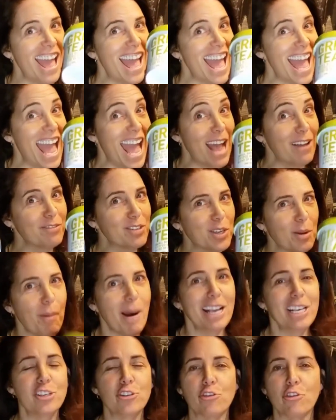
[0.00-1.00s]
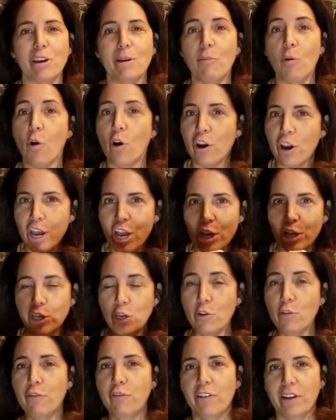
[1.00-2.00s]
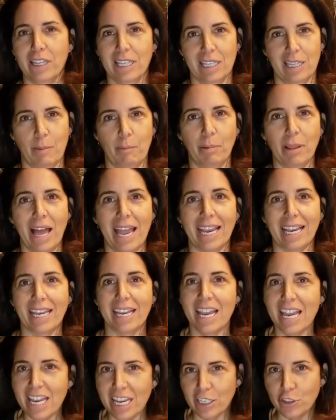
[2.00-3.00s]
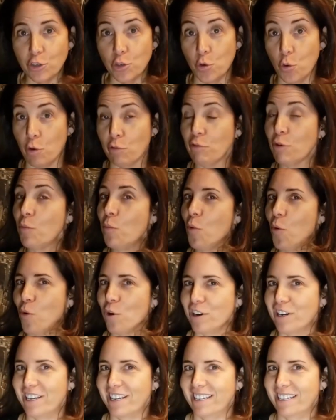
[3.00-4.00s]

have some ice cream or you fill in the blank. It's your reward.